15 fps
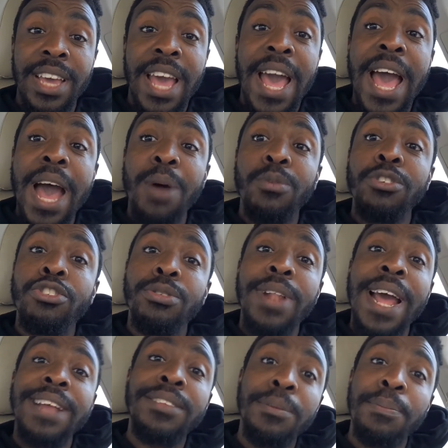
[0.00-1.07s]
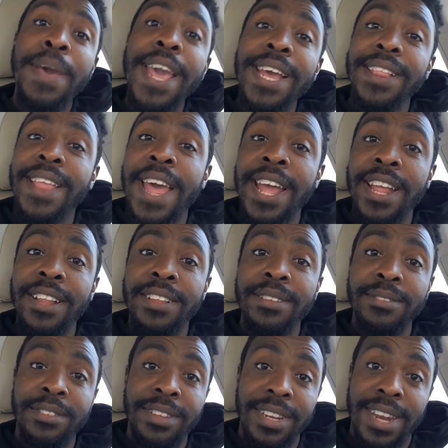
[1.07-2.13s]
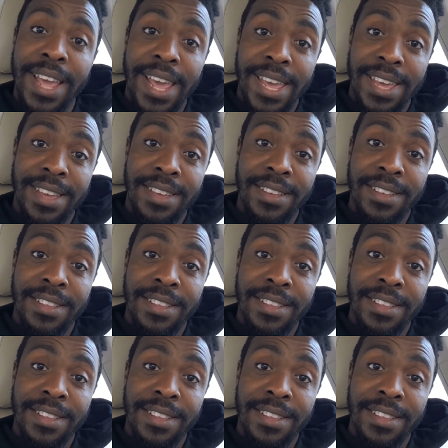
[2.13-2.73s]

How would you like to pay that today?